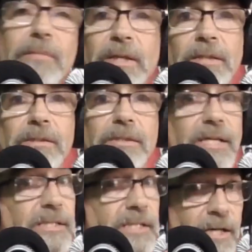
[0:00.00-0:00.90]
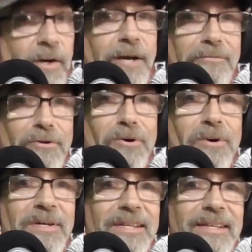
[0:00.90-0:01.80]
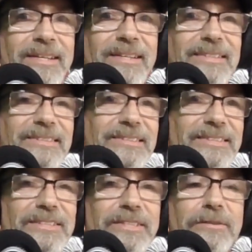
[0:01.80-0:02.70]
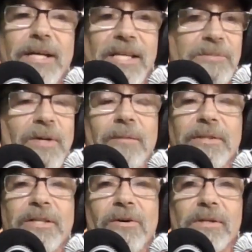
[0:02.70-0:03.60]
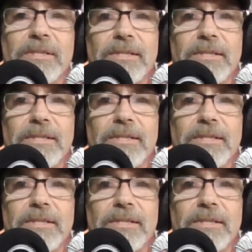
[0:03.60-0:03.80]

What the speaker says: because that's how I roll. You guys probably noticed